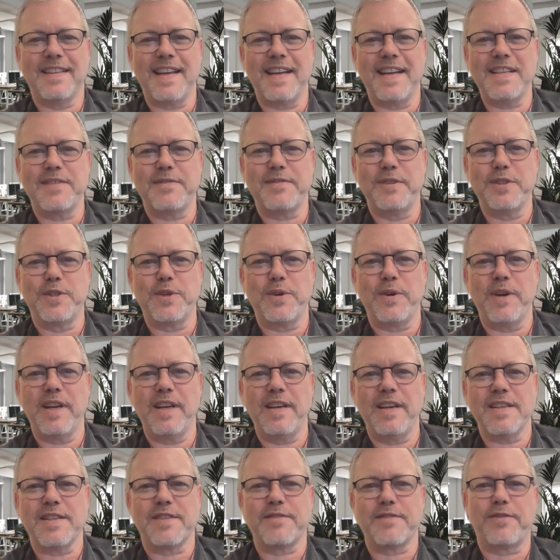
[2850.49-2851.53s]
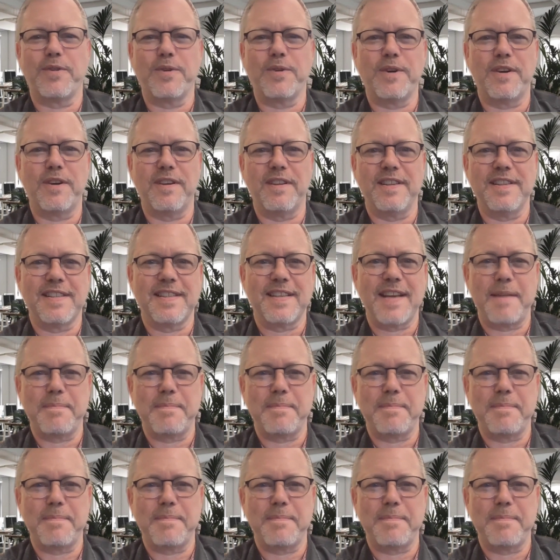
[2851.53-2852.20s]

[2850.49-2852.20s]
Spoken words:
Thanks for joining us for this